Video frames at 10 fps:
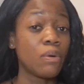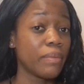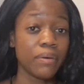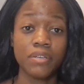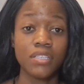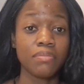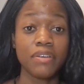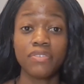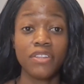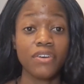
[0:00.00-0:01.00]
Oh my word, my
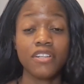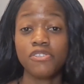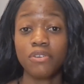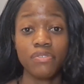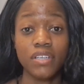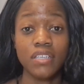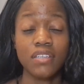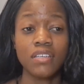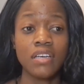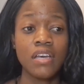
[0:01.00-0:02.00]
faith got so affected.